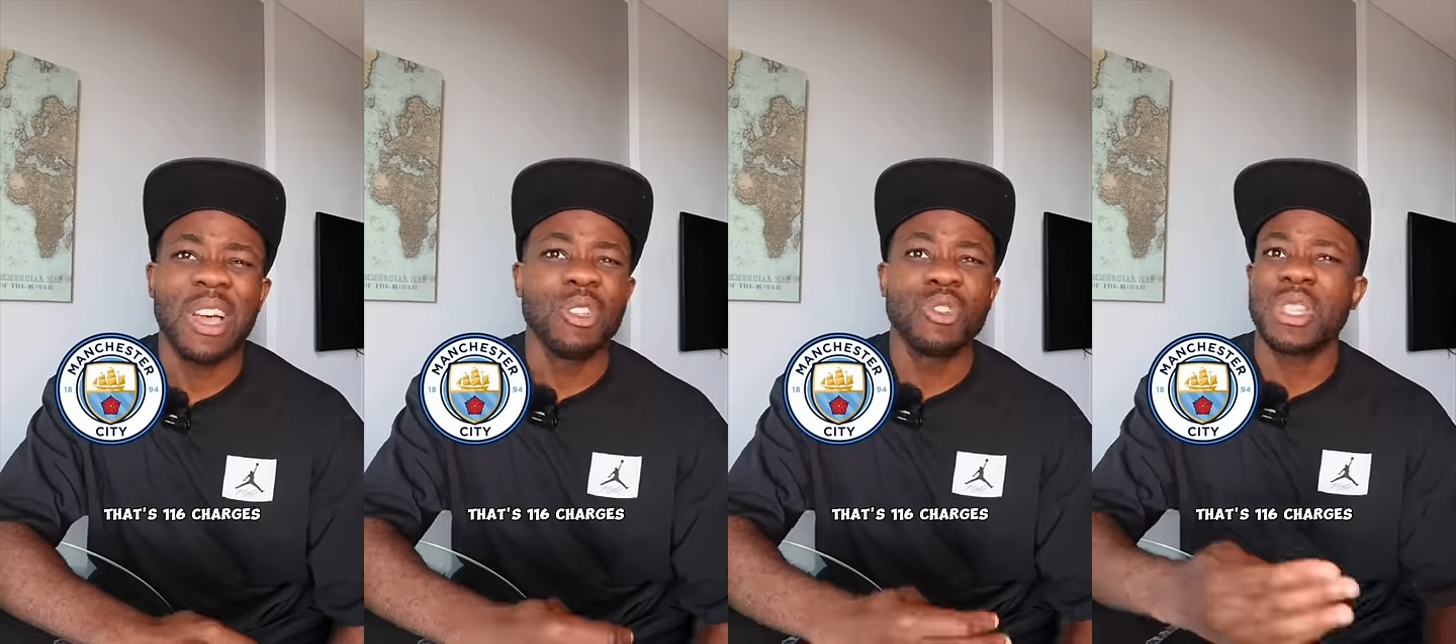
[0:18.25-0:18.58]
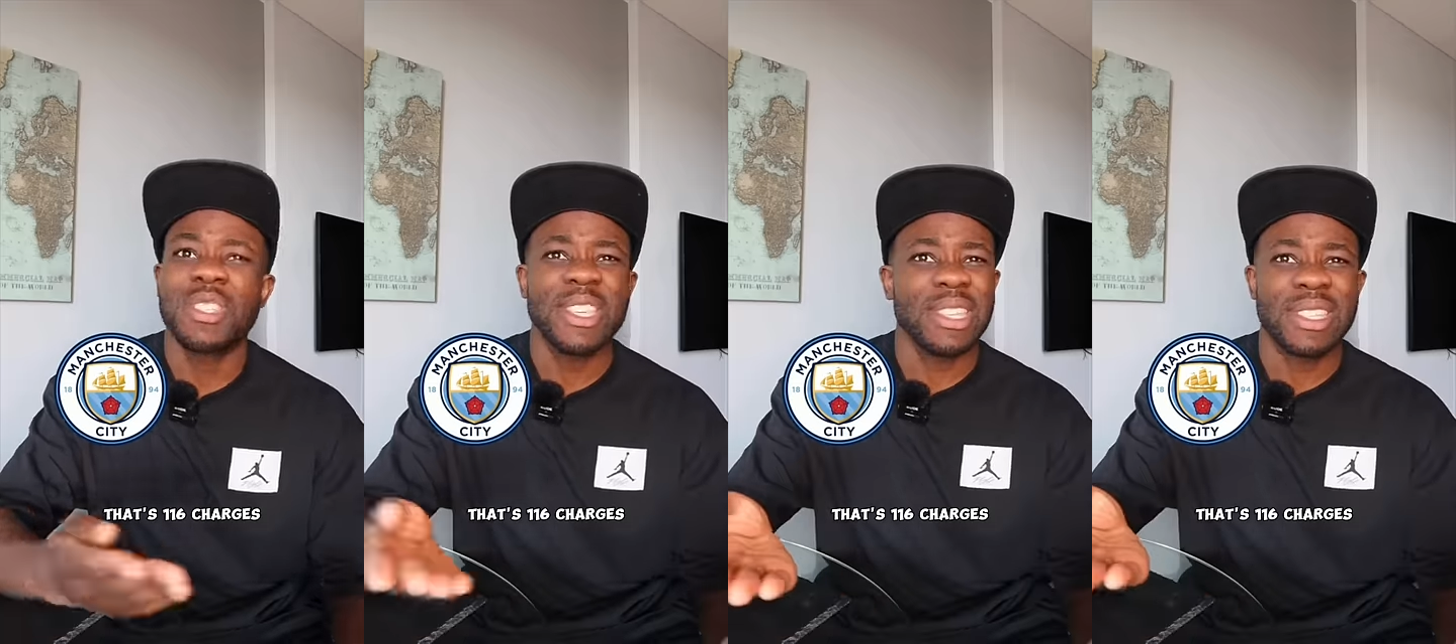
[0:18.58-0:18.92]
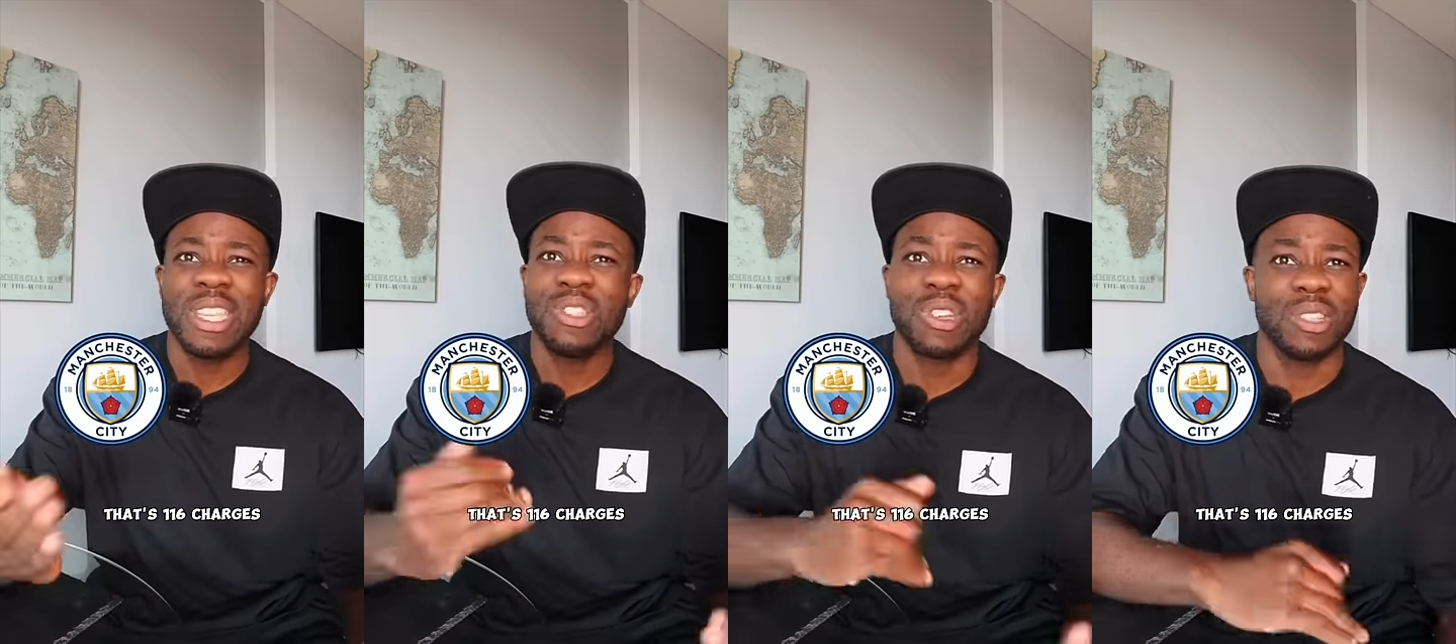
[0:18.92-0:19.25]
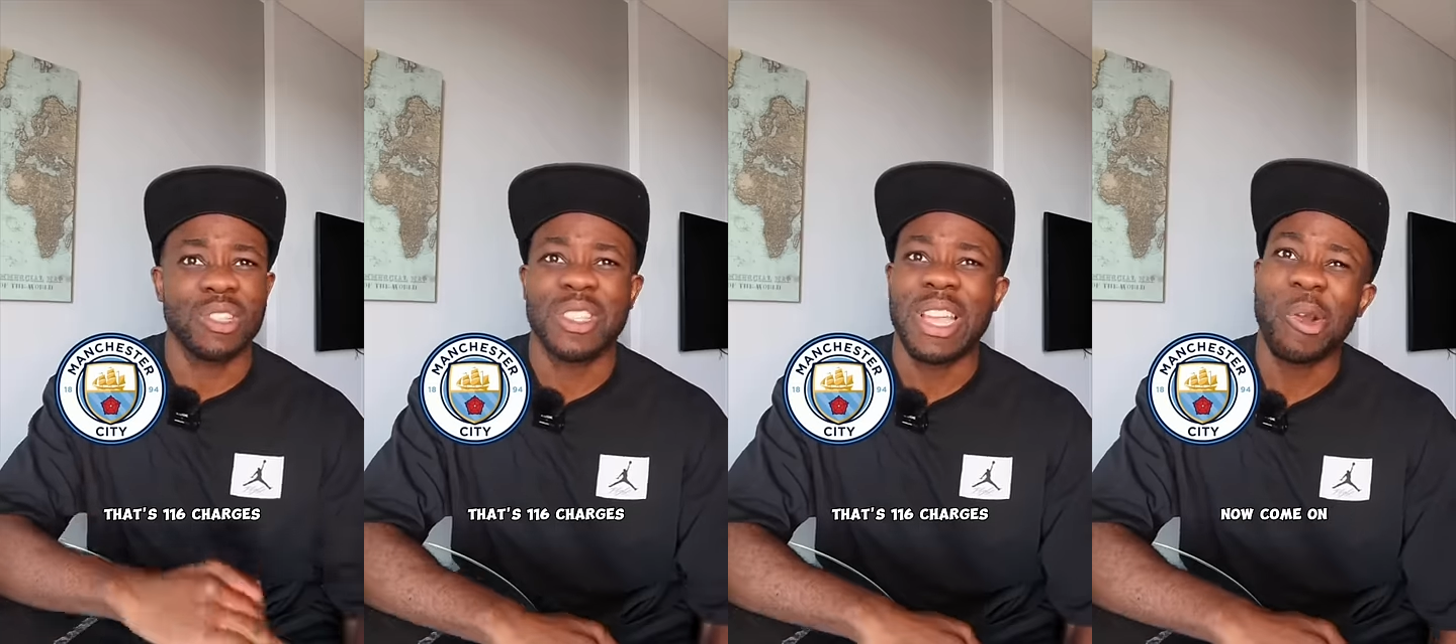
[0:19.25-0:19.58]
one hundred and sixteen
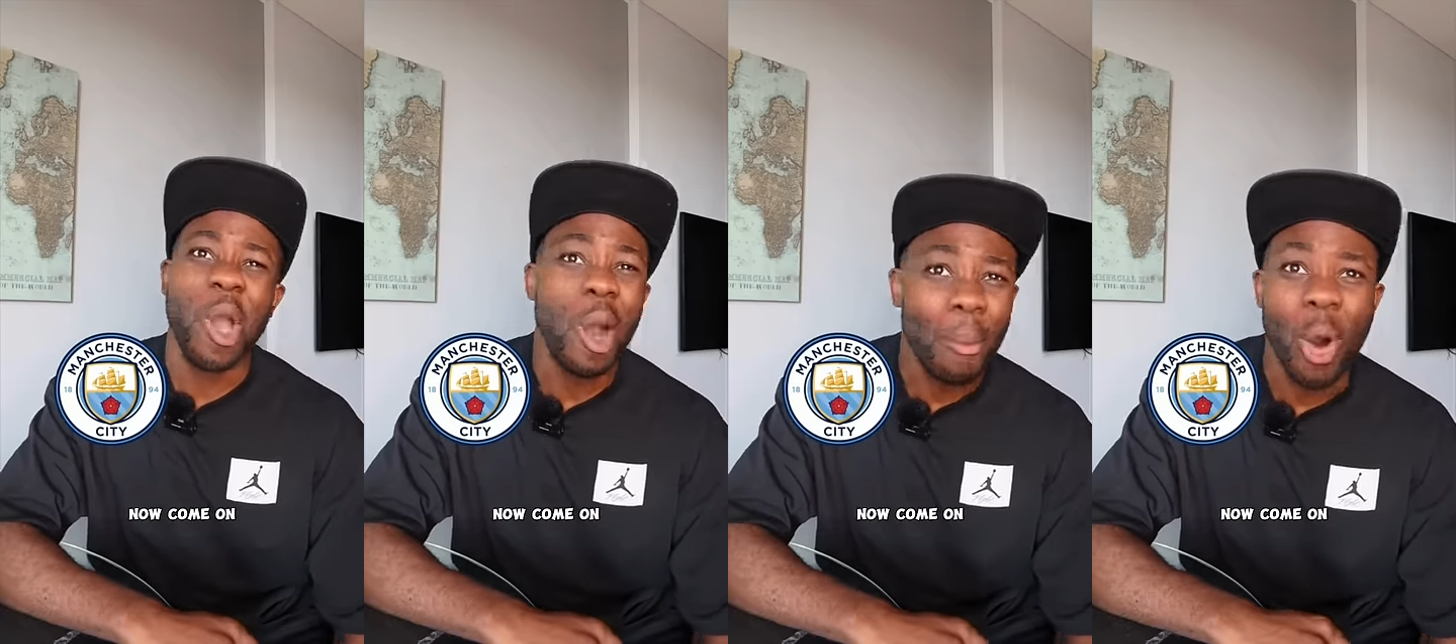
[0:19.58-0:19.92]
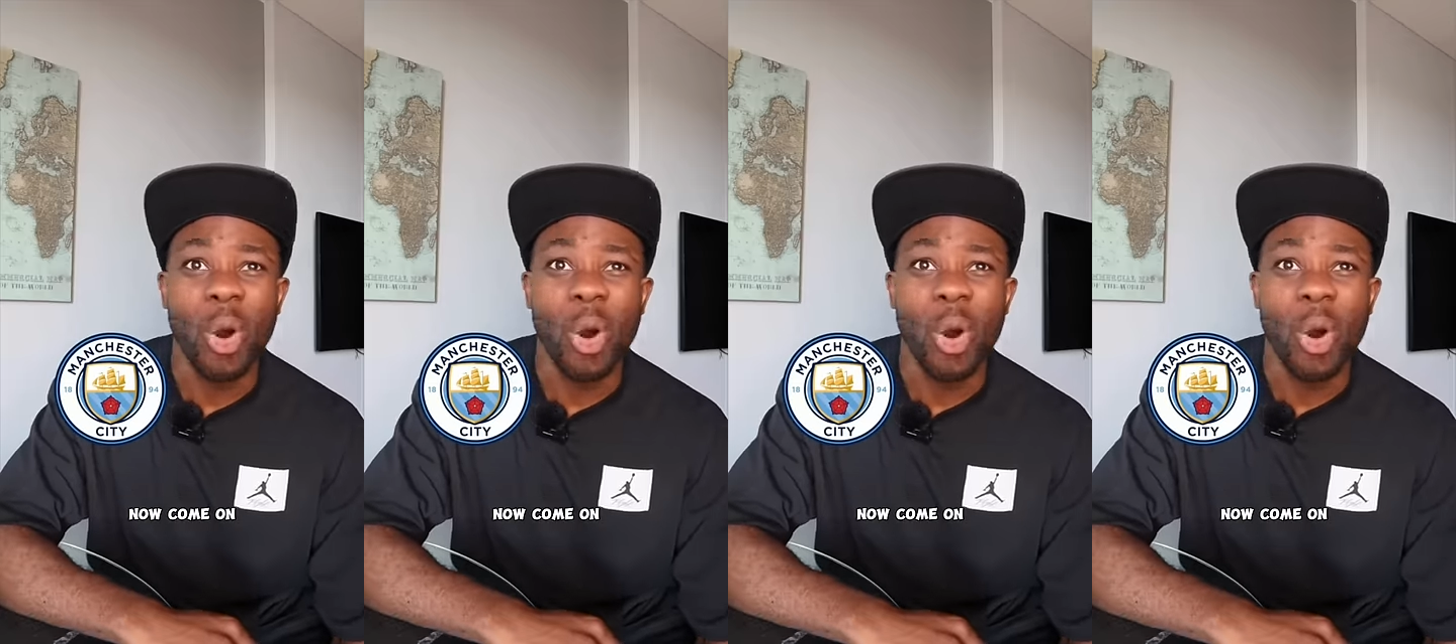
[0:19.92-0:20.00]
charges now, come